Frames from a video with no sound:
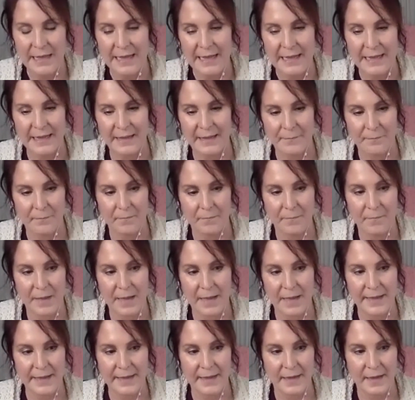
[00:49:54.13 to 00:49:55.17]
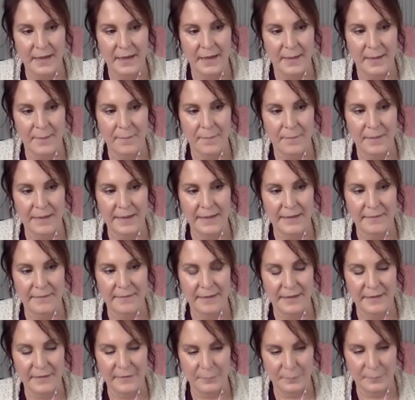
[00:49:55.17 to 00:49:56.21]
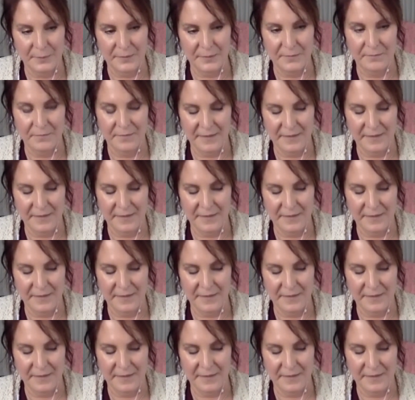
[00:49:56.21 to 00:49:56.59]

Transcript: And my husband,